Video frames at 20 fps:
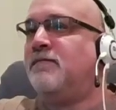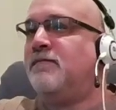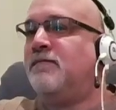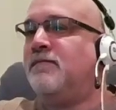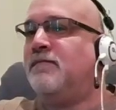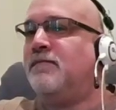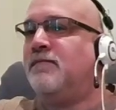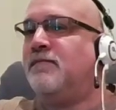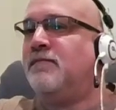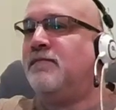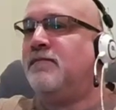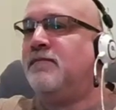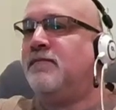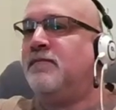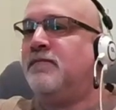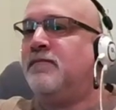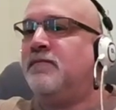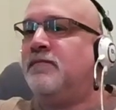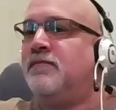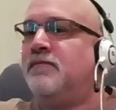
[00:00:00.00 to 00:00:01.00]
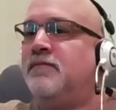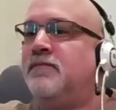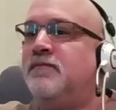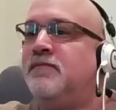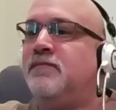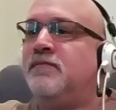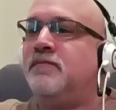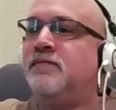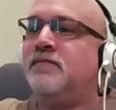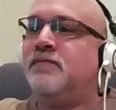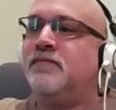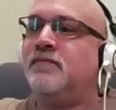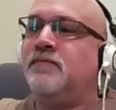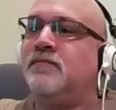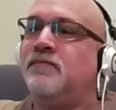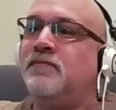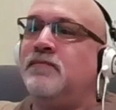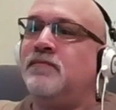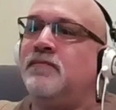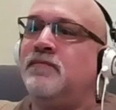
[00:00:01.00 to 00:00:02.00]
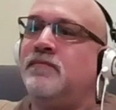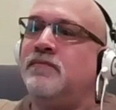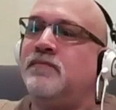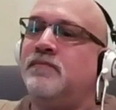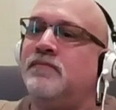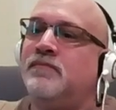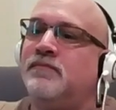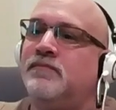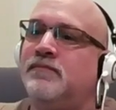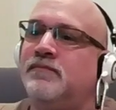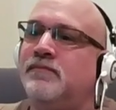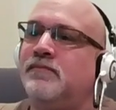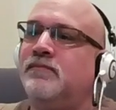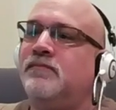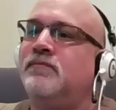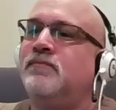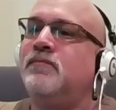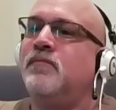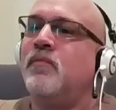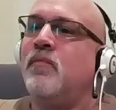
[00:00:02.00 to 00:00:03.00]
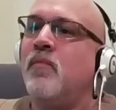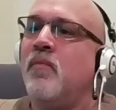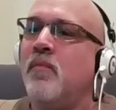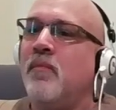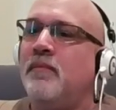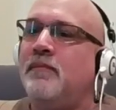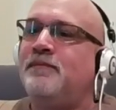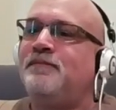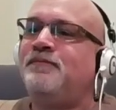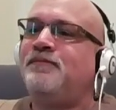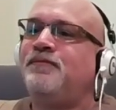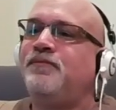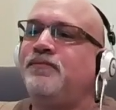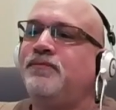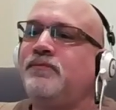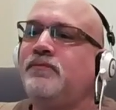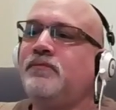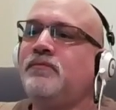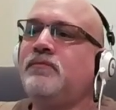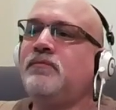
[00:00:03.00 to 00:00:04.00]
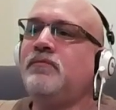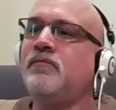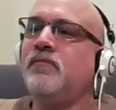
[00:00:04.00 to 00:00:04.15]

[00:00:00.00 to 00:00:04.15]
[no speech]